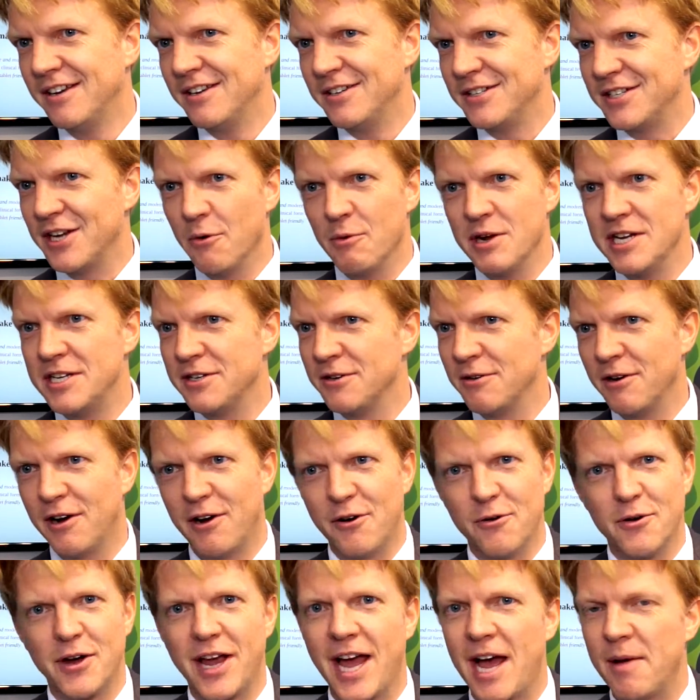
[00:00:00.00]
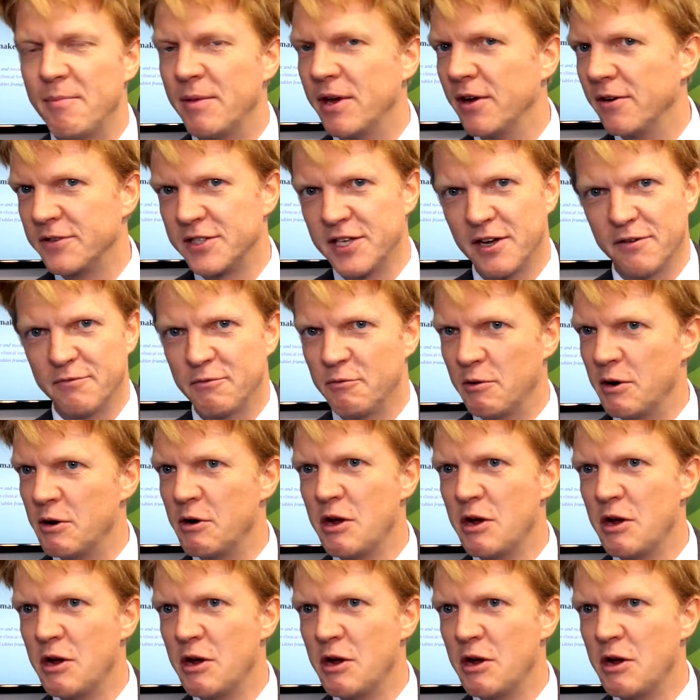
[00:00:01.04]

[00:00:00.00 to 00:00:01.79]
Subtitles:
So we do a whole gamut of stuff.